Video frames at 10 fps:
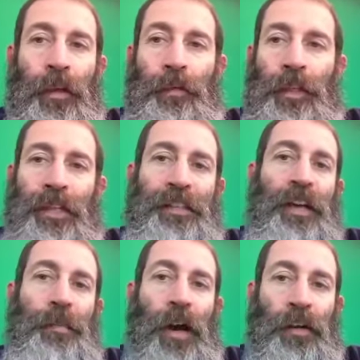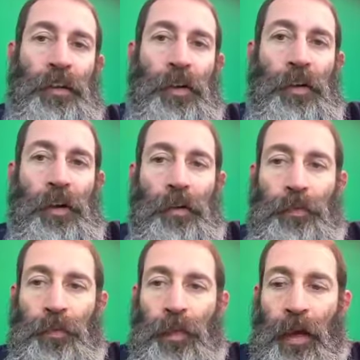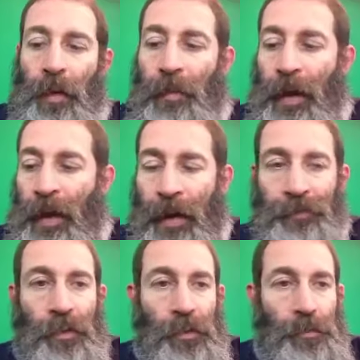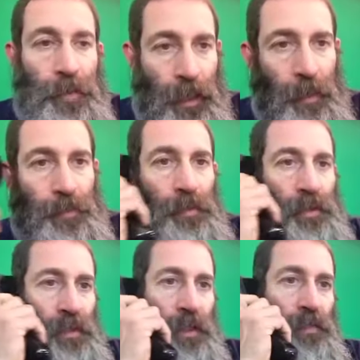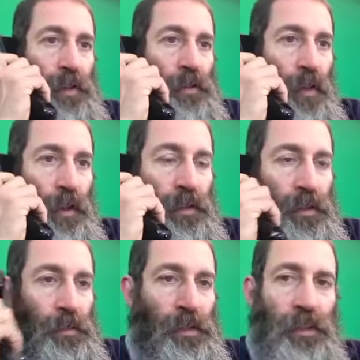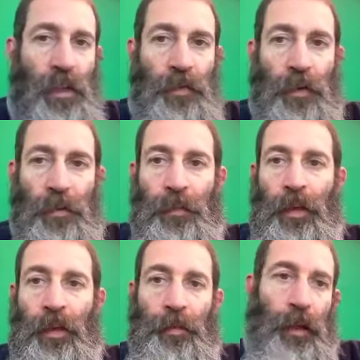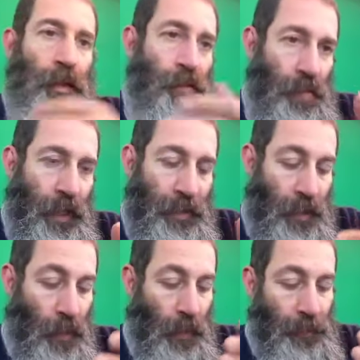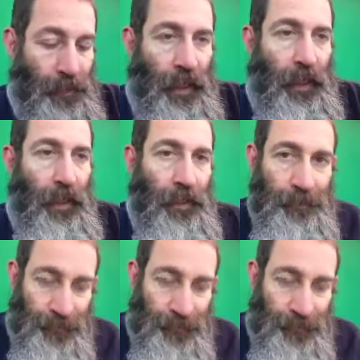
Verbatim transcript: If it doesn't come out clear enough, I might have to just pick up the receiver and talk into the receiver. But at least you'll get to hear what I'm saying.